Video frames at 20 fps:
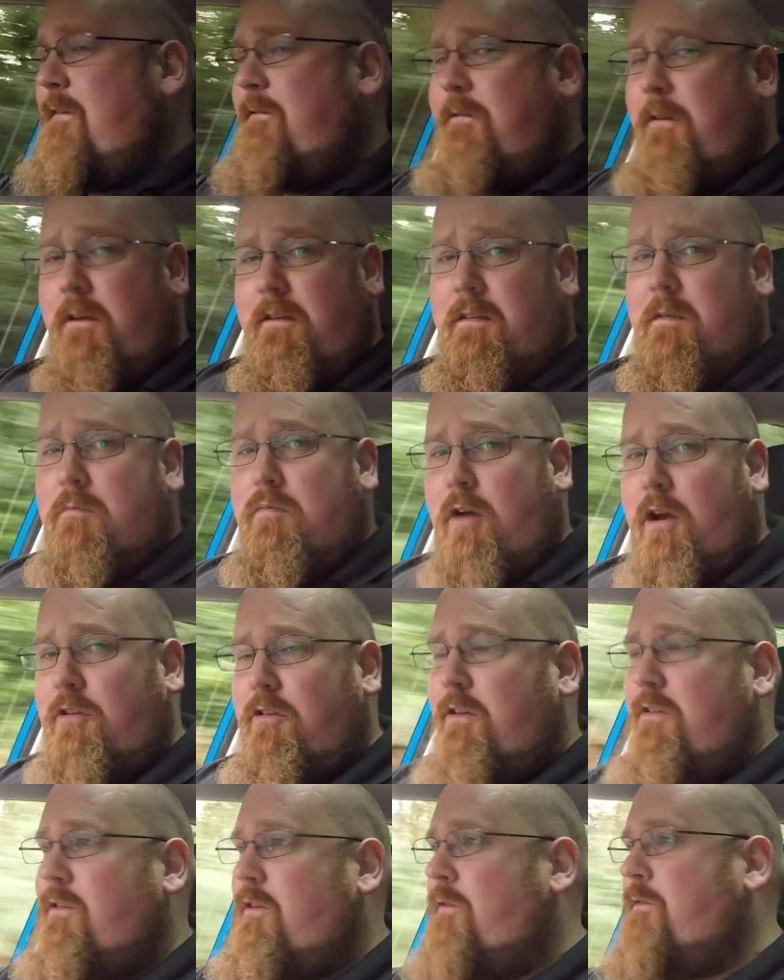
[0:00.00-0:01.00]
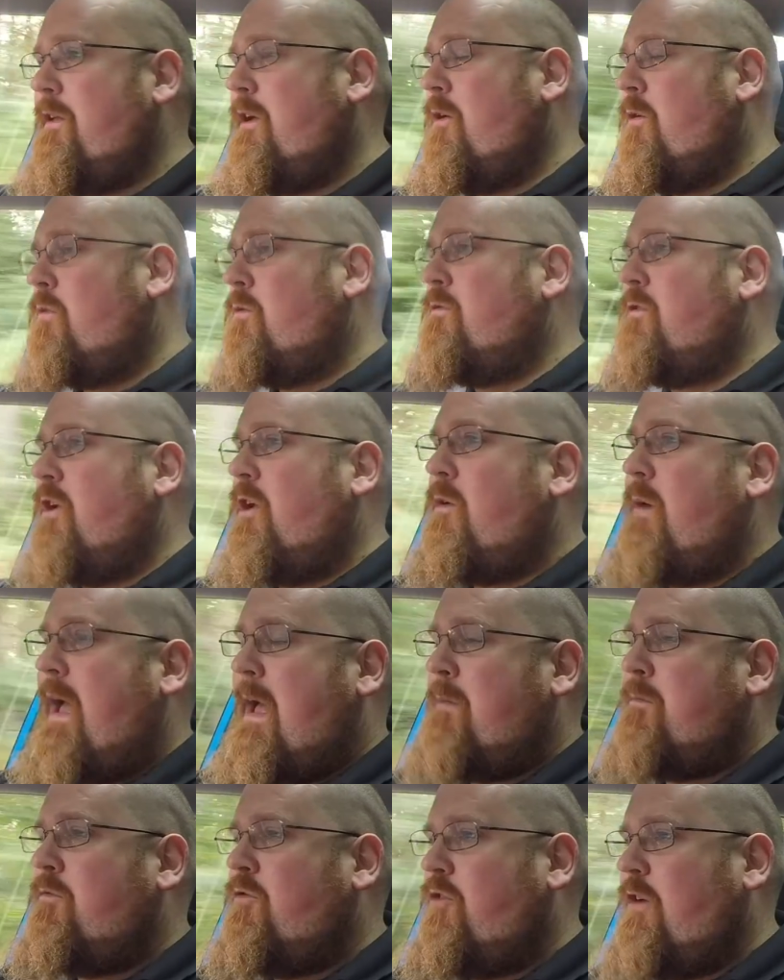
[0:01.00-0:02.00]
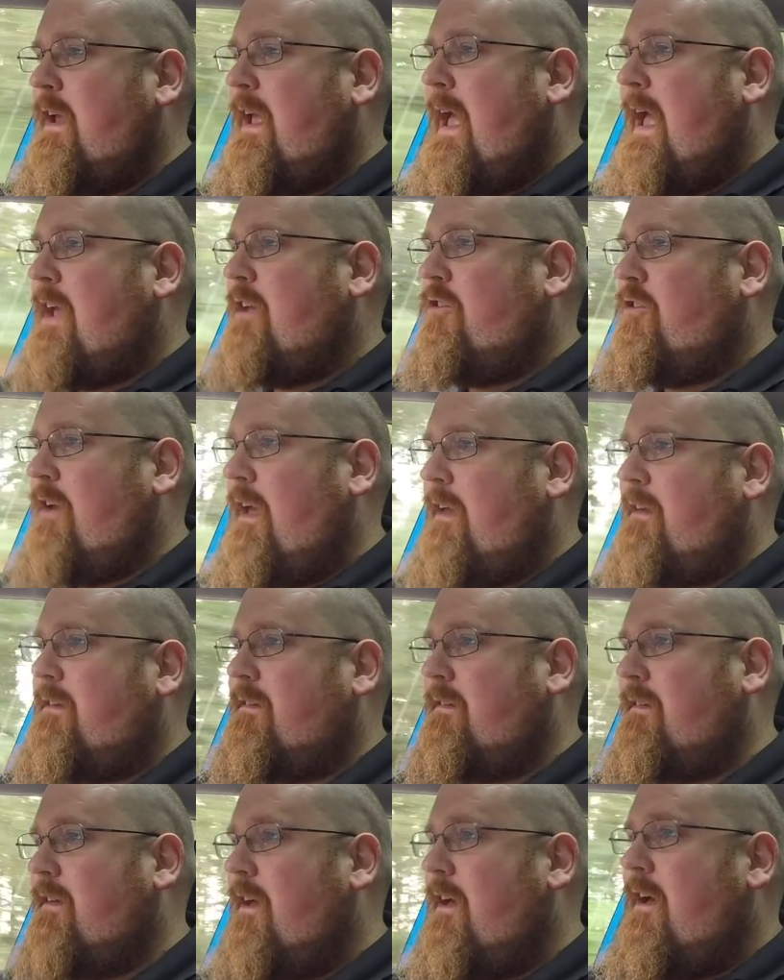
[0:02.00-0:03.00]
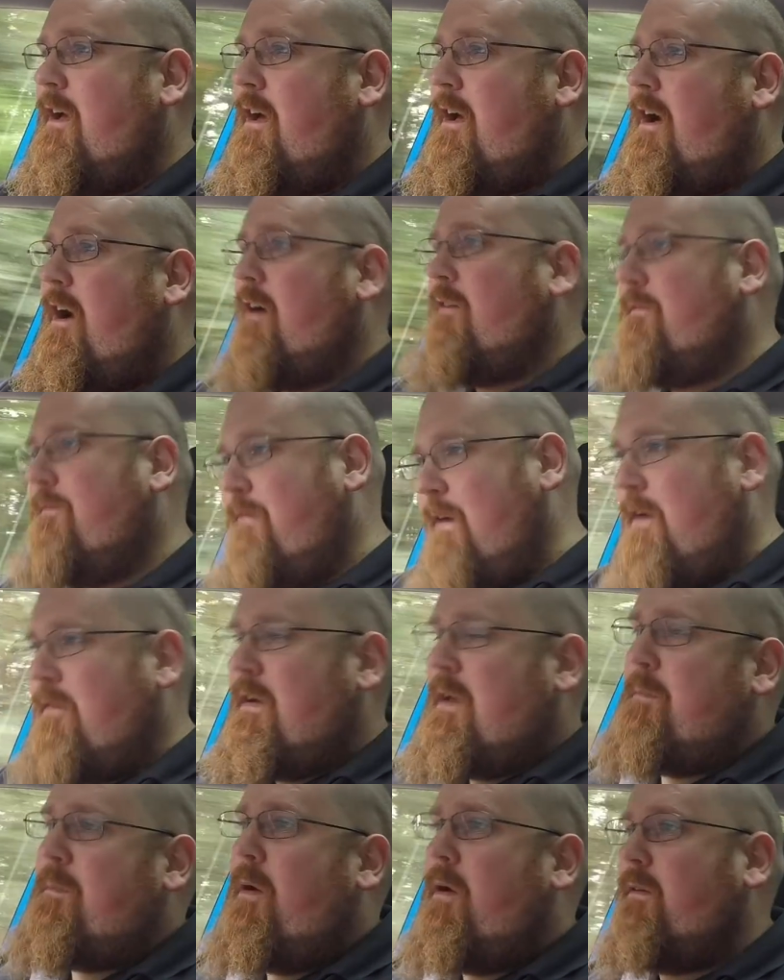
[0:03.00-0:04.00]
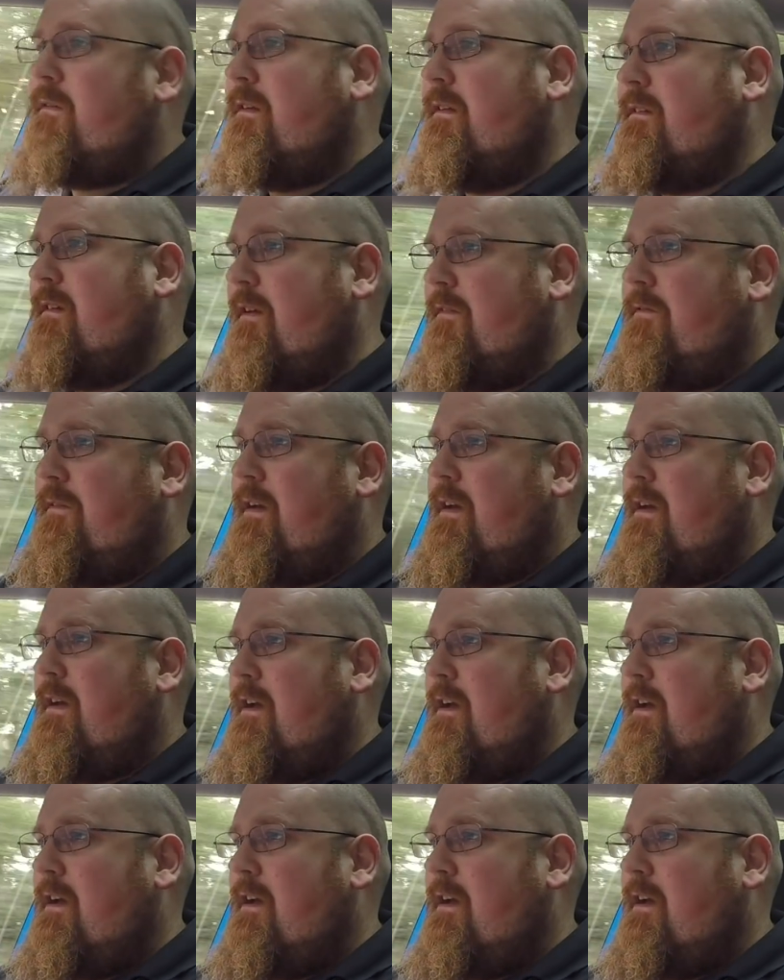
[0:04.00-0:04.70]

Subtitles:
first impressions of the all-new MG HS are very positive.